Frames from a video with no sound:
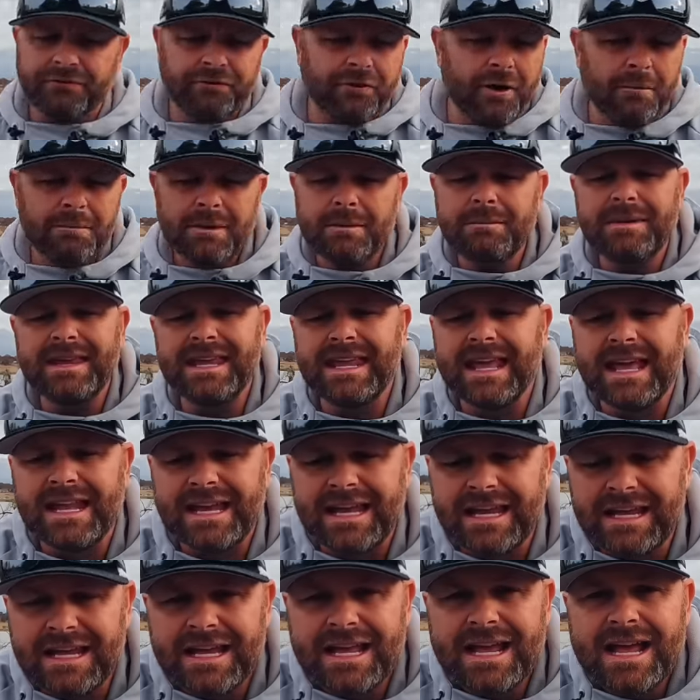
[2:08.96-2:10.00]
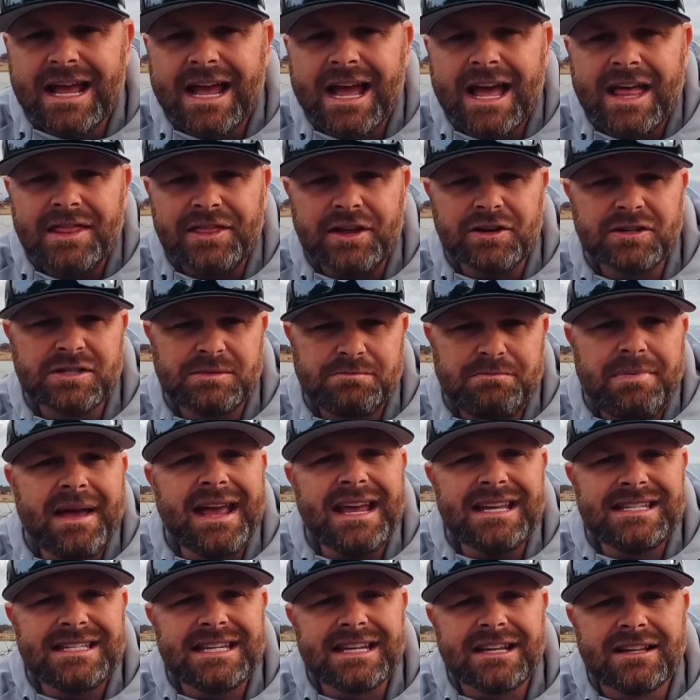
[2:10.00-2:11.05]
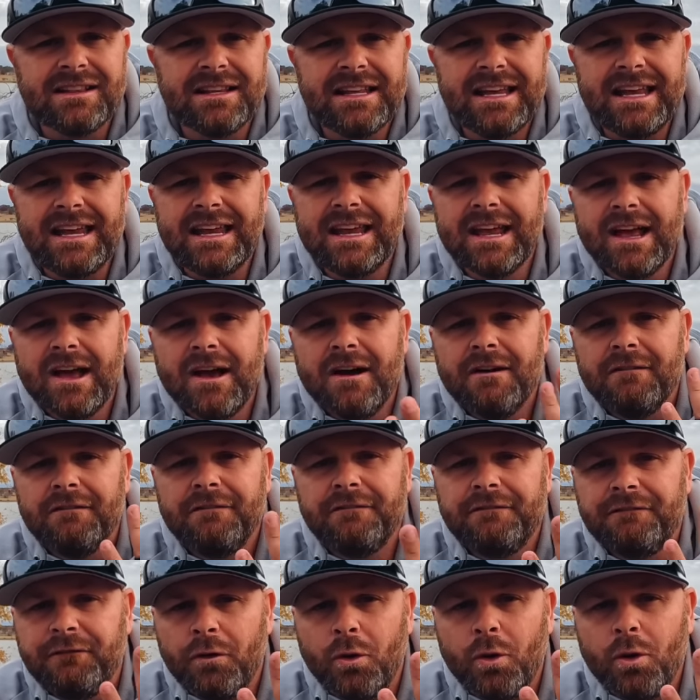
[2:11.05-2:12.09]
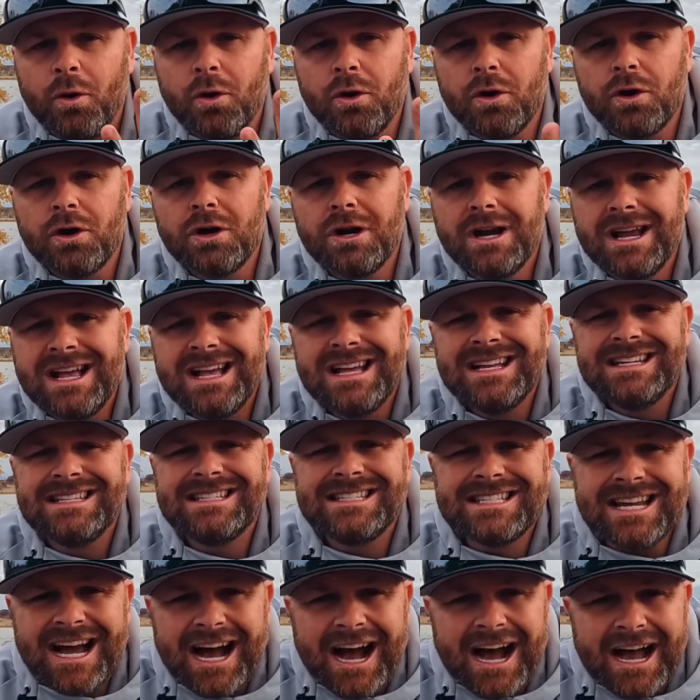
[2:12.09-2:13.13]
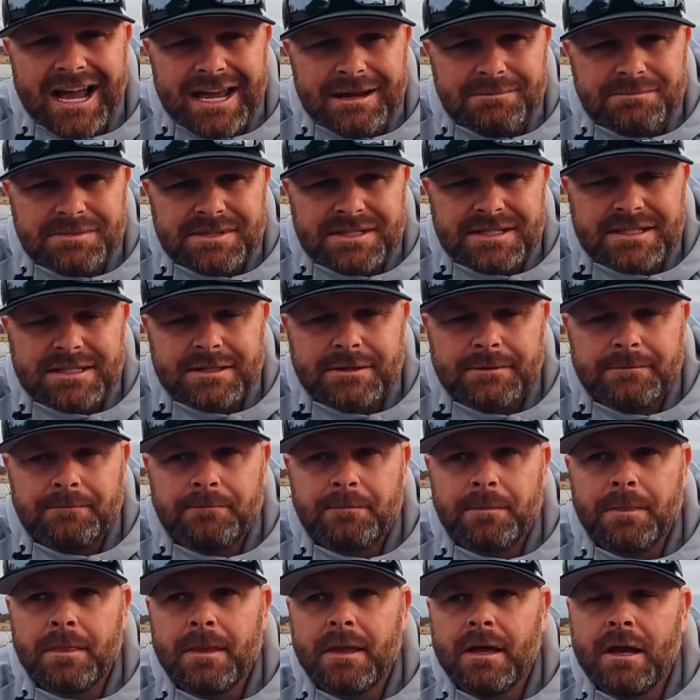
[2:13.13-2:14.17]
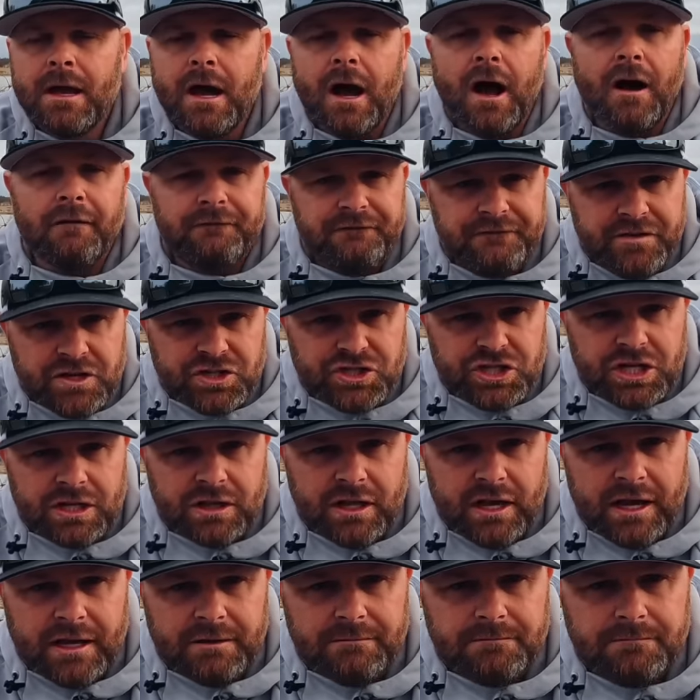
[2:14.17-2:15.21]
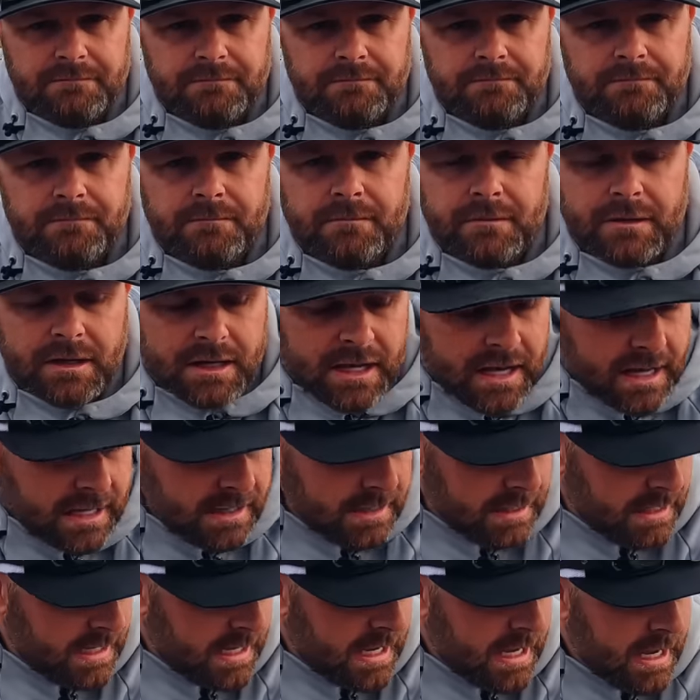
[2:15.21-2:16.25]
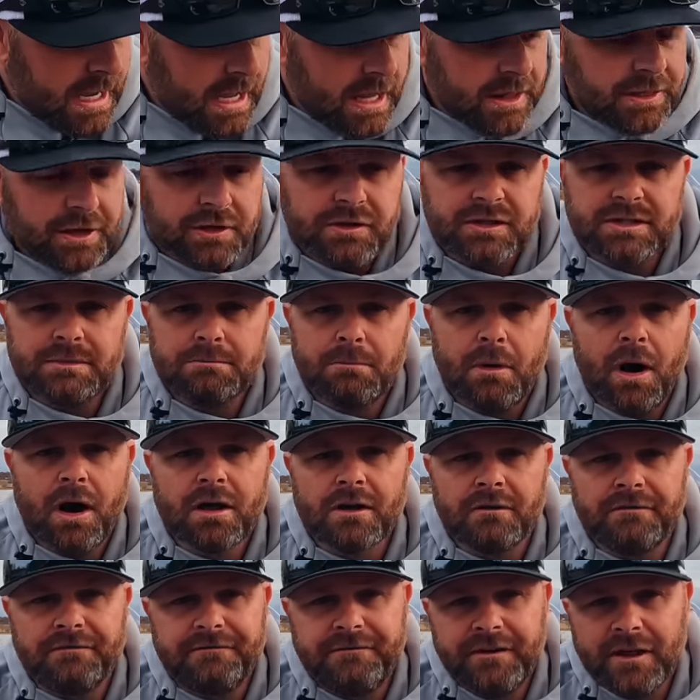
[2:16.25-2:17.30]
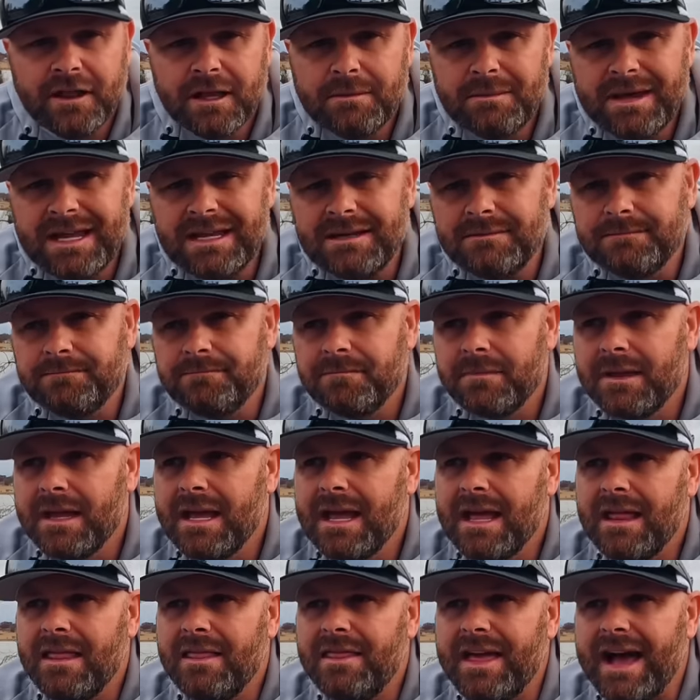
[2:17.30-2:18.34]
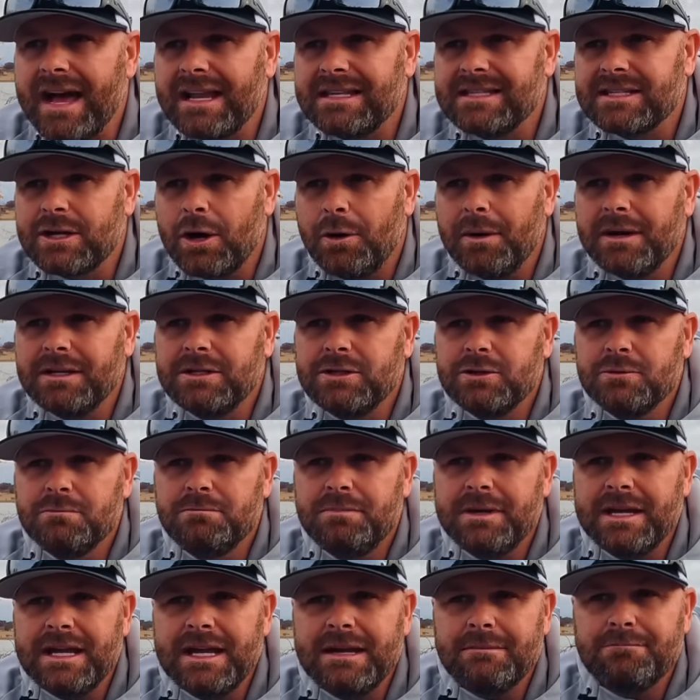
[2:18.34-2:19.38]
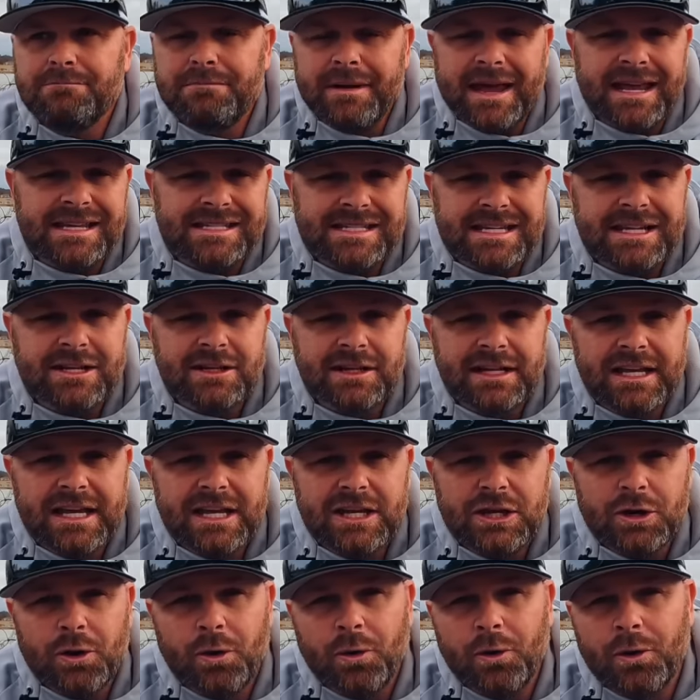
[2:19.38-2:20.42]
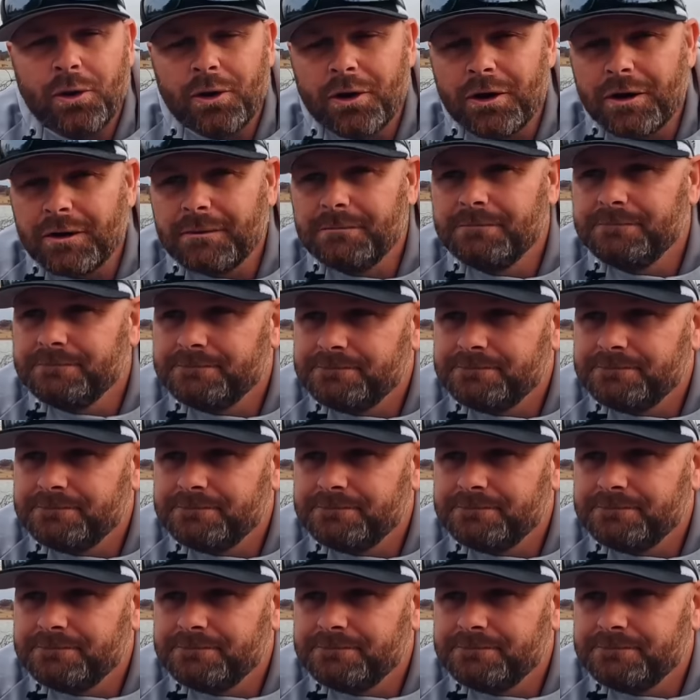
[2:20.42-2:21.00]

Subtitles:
from the beginning, there's basically four types of fishing line, okay? There's monofilament. That's going to be basically your